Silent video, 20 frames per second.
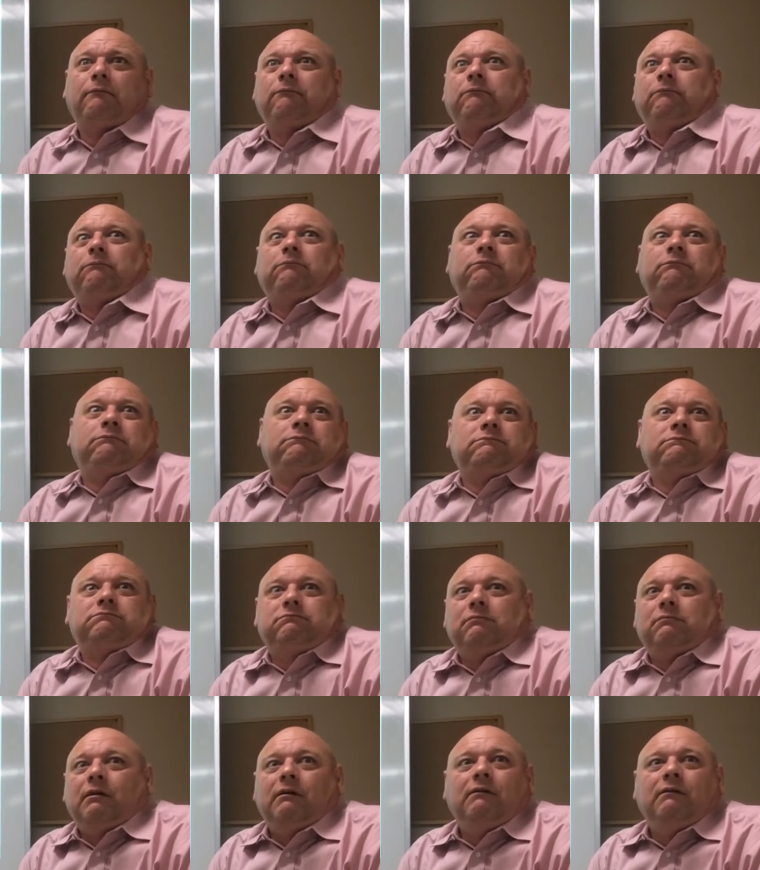
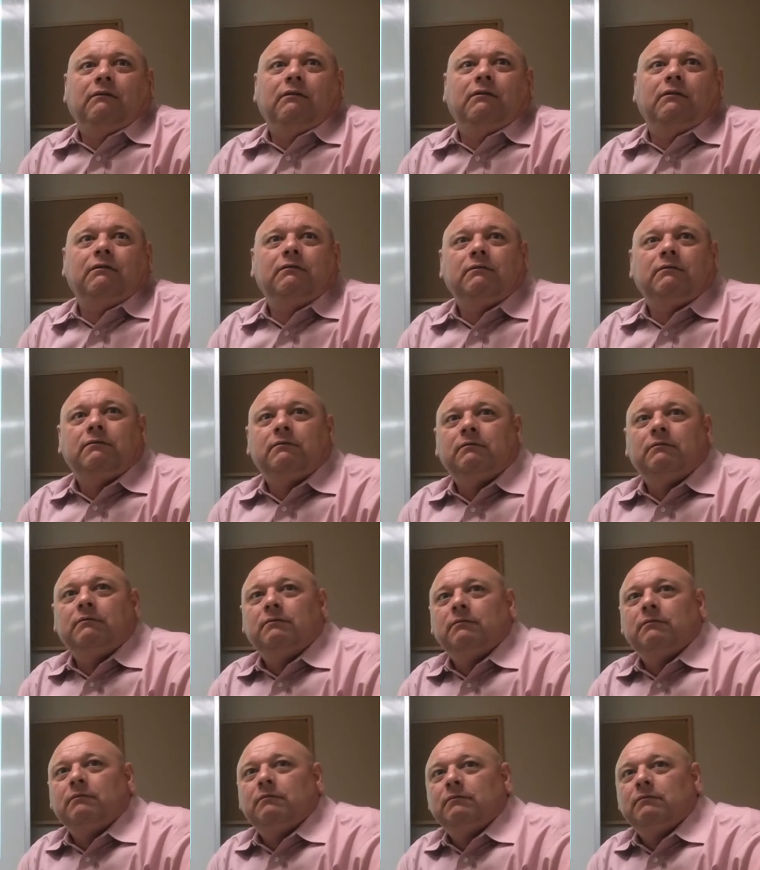
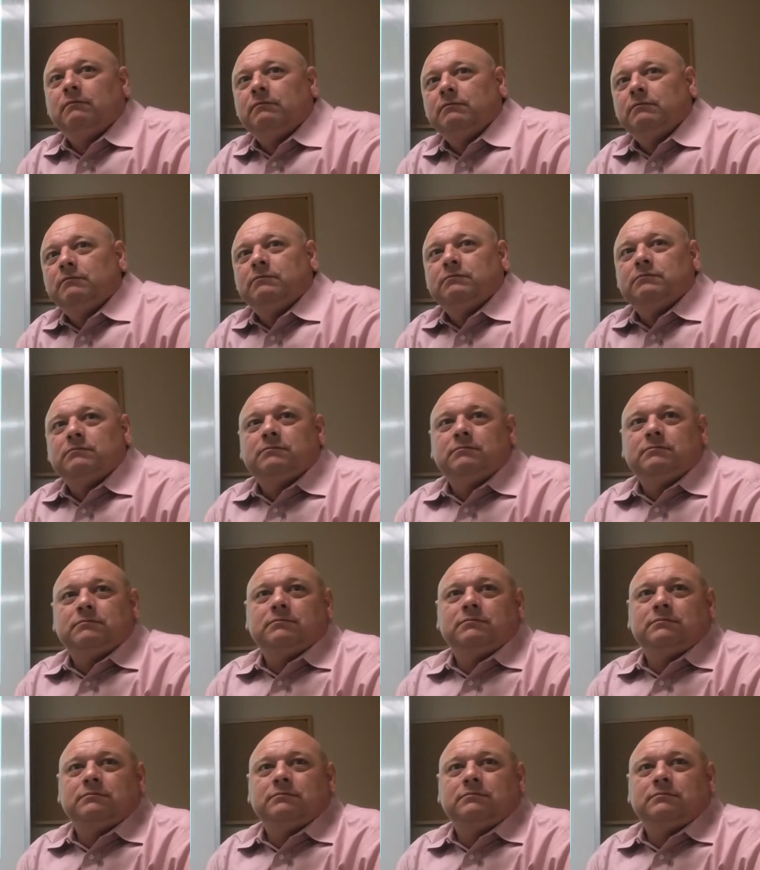(no one is talking)